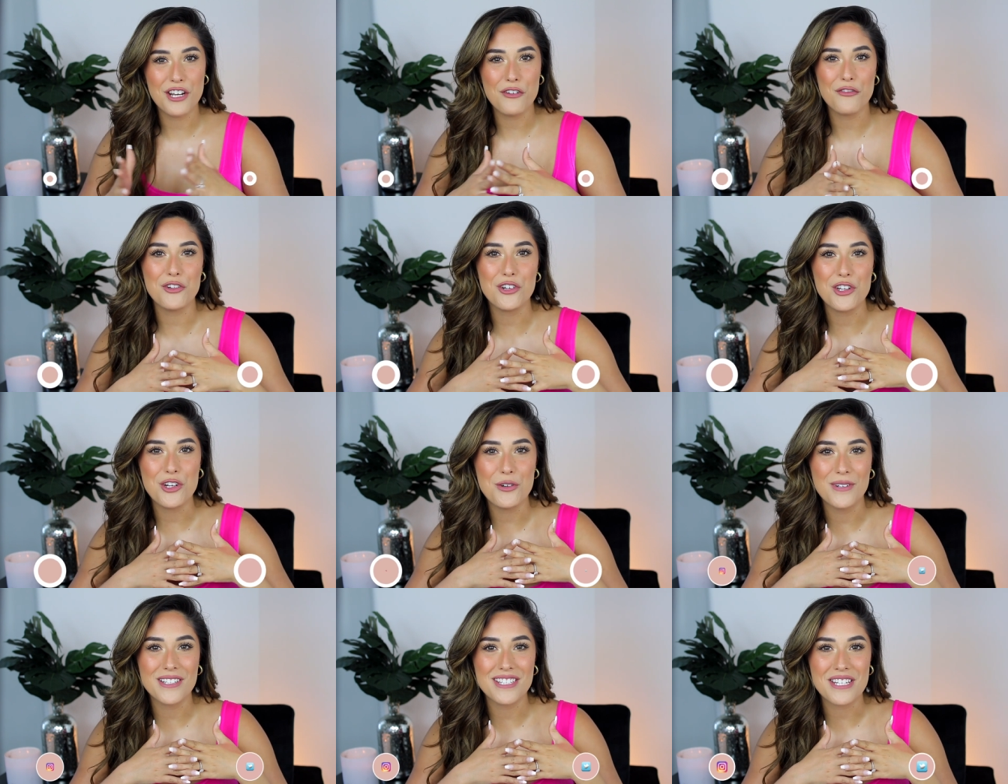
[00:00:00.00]
And if you're
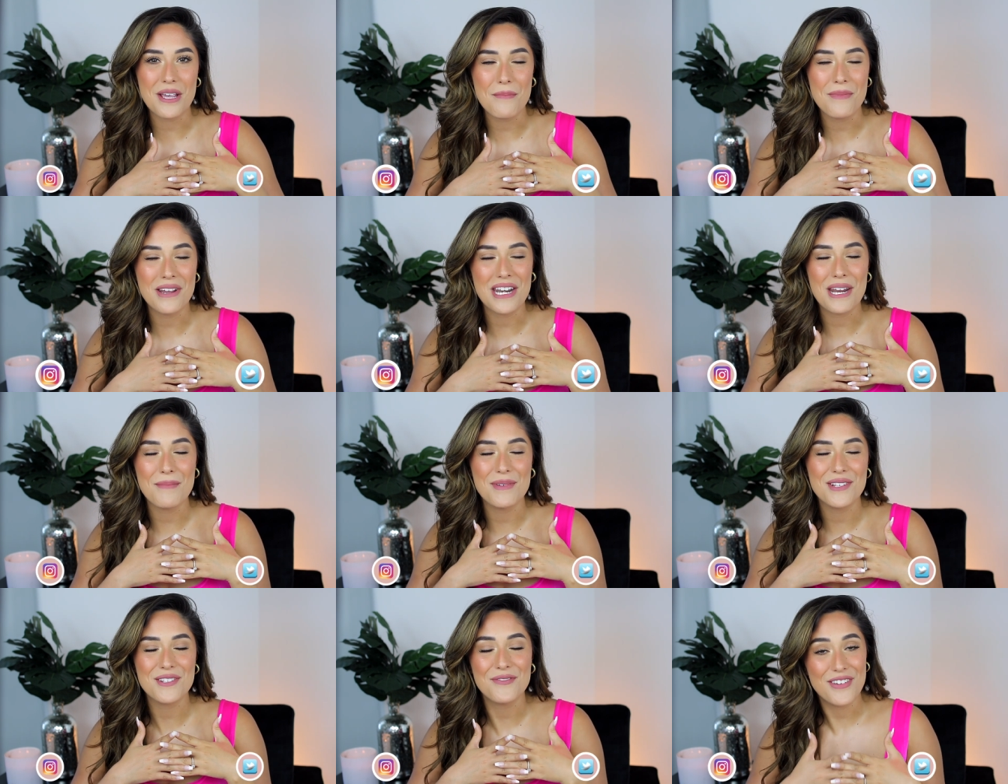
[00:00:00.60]
new, what's up? My
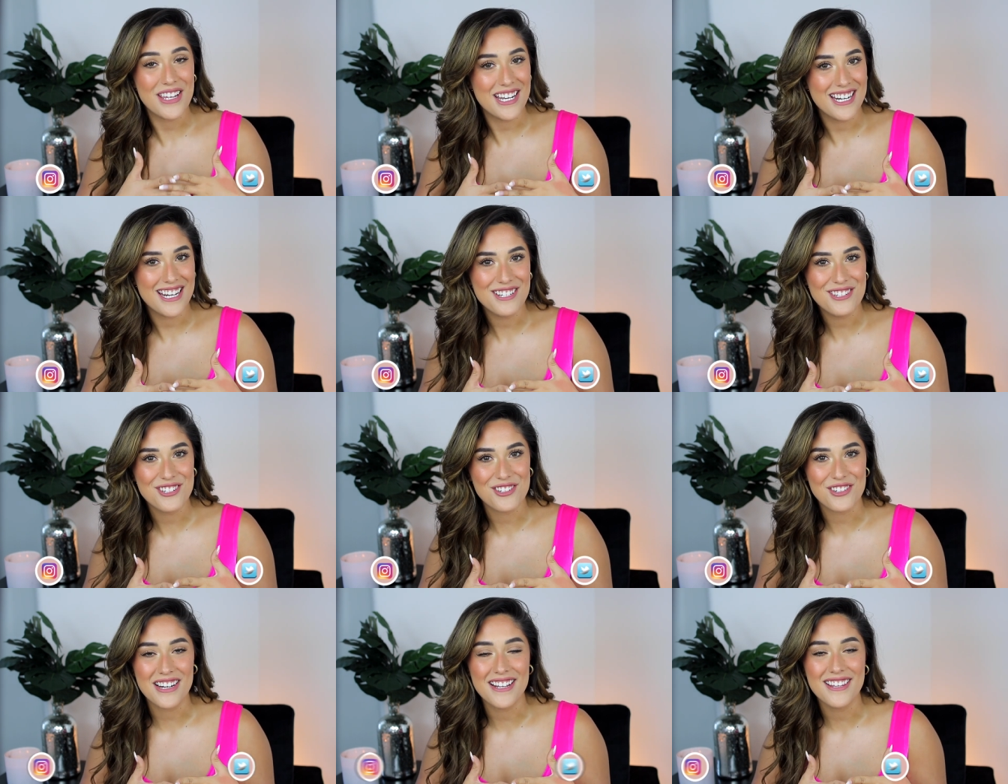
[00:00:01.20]
name is Vianney
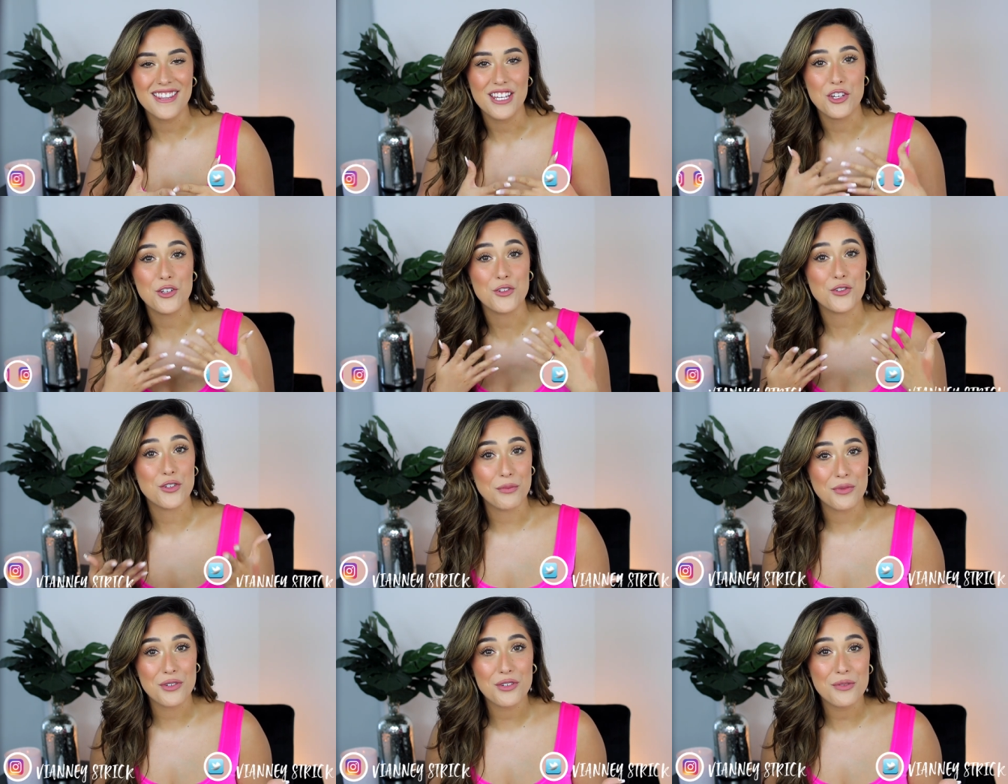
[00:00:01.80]
Strick. Thank you
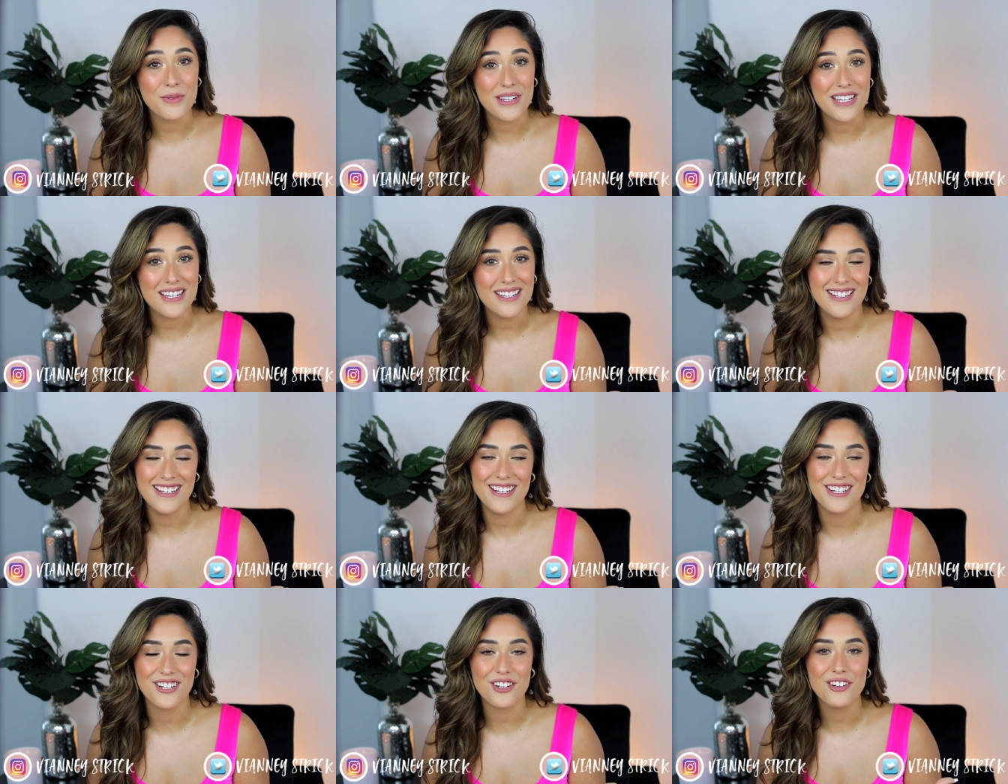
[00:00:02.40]
so much for being
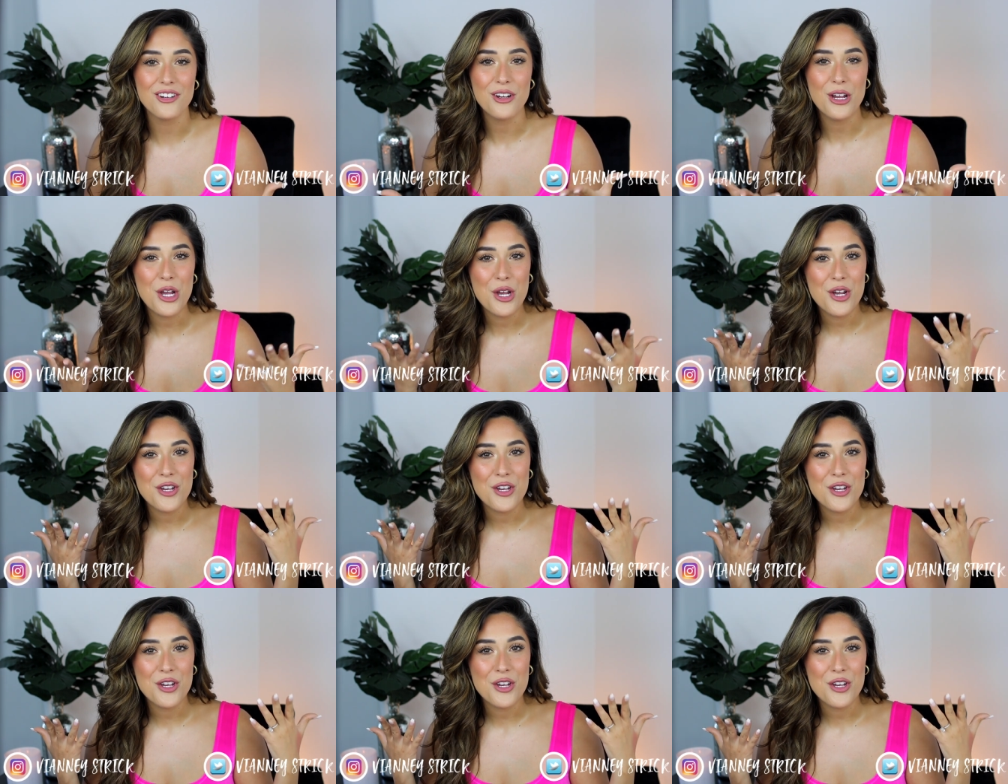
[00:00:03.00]
here.